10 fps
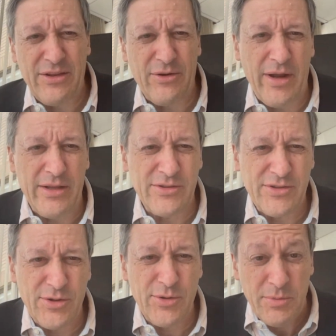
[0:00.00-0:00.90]
they're on
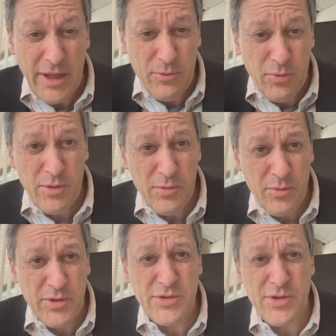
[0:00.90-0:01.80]
Zoom, like
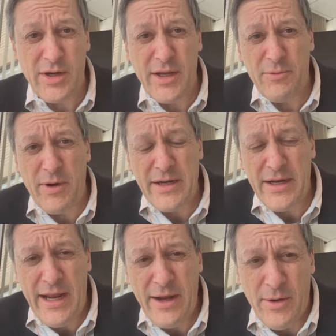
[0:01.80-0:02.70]
we're talking right
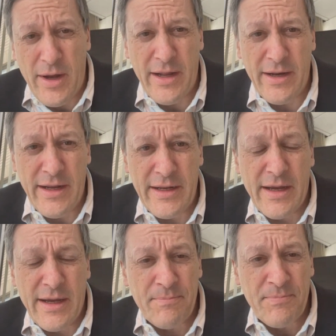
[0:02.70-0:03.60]
now on
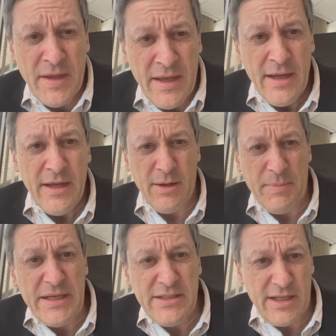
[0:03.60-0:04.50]
a
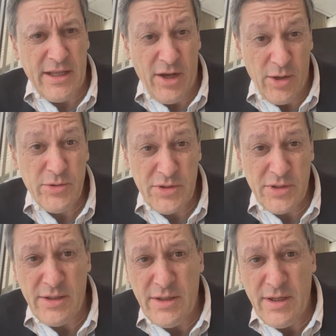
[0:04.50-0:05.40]
basically a
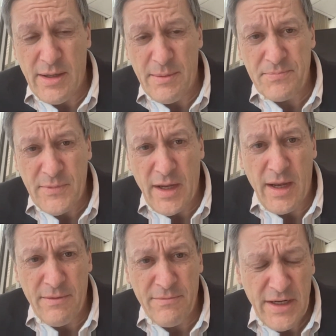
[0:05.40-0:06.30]
hosted
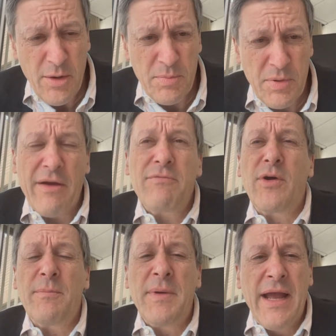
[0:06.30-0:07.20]
video
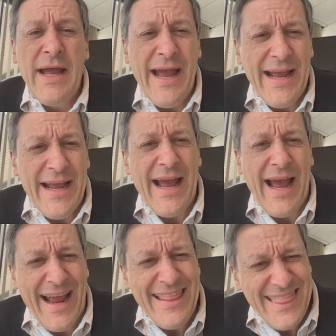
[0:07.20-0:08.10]
platform.
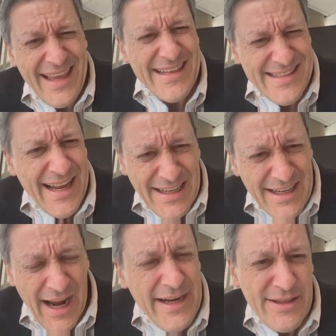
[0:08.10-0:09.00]
I think, is that
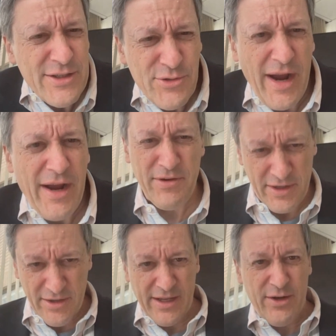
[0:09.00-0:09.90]
kind of the driver
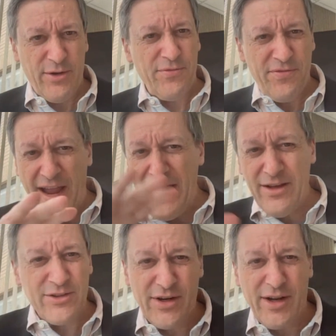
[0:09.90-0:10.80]
here, that your
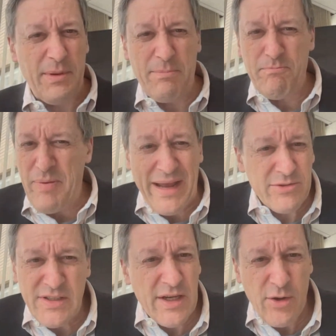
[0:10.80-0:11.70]
files are going to be
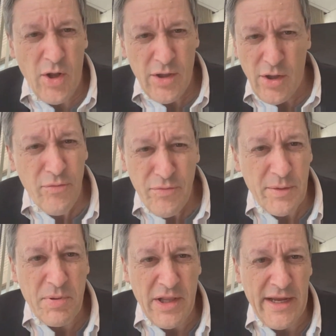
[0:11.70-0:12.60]
bouncing all over
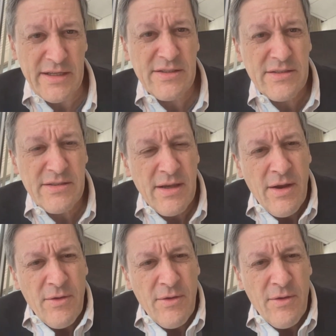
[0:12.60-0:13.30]
the place